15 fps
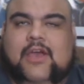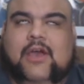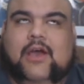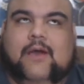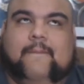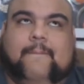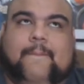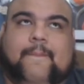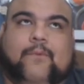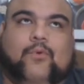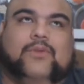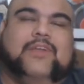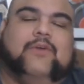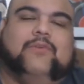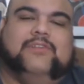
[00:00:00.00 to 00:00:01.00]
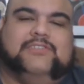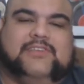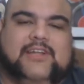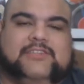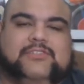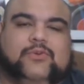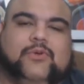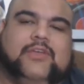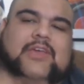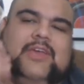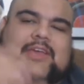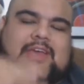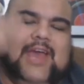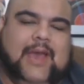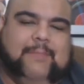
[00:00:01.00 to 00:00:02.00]
Well, not really side story.
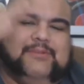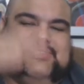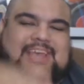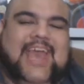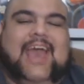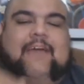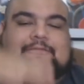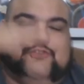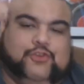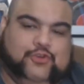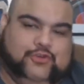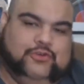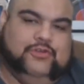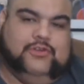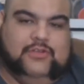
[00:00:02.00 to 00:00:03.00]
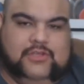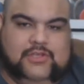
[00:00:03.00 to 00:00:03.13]
It happens after